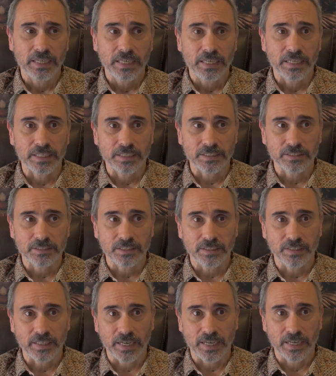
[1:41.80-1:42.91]
is
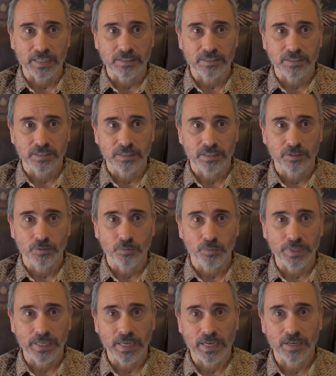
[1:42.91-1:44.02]
that
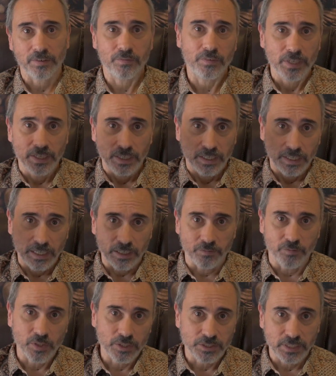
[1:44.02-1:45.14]
we have
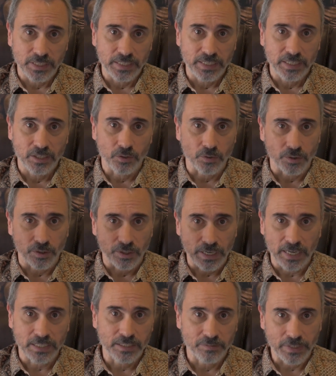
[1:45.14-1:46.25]
adversity or
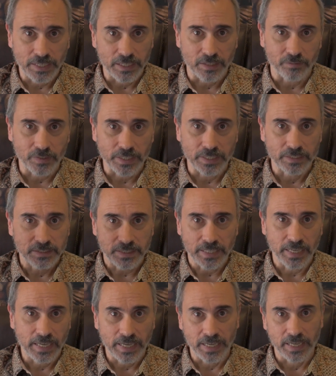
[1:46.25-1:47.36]
activating events,
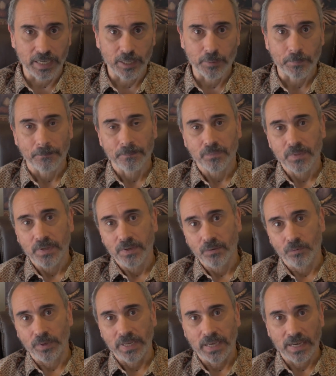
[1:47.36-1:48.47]
the A.
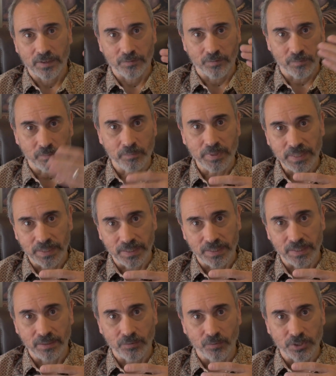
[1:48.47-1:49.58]
We have
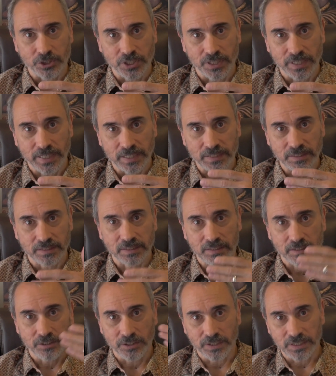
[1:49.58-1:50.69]
B, which connects
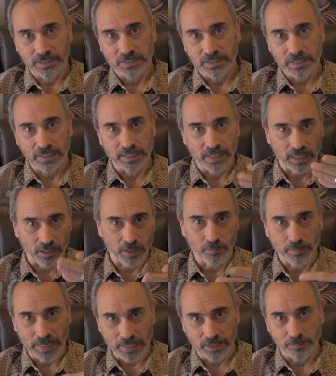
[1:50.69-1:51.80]
to the C. I'll come
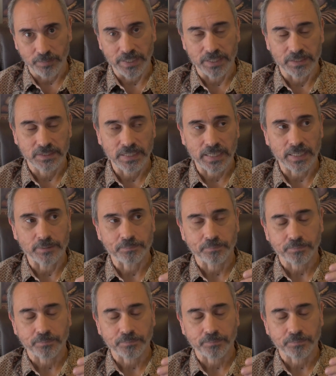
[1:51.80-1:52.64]
back to B in a second.